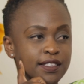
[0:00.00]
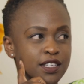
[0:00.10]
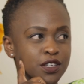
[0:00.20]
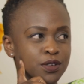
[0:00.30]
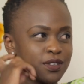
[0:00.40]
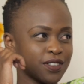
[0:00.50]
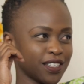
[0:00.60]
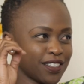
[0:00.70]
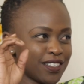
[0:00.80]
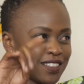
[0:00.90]
I'll see you.
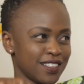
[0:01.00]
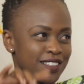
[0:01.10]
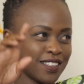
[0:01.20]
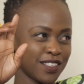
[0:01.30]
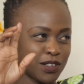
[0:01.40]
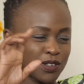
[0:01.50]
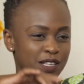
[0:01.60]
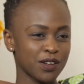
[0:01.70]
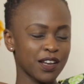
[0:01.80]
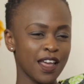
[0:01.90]
Then he
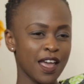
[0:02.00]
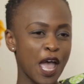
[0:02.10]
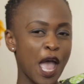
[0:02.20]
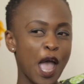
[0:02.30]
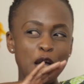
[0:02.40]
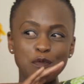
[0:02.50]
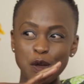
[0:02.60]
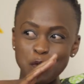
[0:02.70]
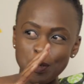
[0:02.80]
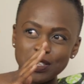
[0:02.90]
logs out.
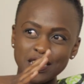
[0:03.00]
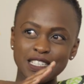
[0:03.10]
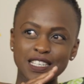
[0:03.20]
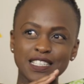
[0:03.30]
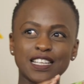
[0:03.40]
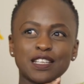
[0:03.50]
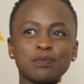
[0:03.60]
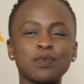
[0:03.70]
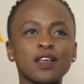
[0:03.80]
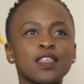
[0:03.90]
My mom just takes a
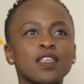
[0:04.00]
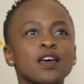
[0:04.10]
deep breath.